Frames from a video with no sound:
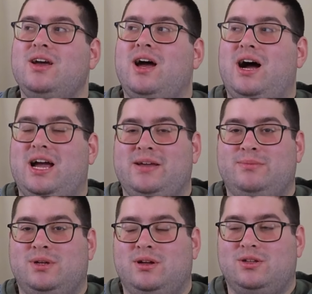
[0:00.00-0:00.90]
I
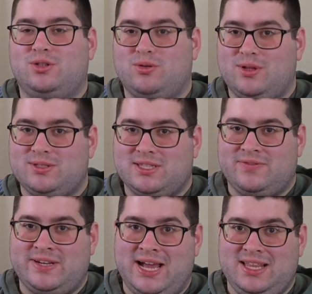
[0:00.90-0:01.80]
am so close to the
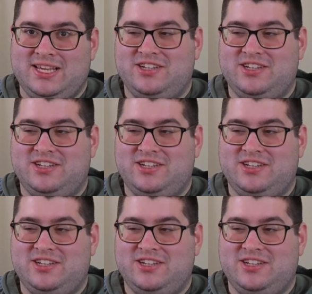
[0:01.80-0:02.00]
finale here,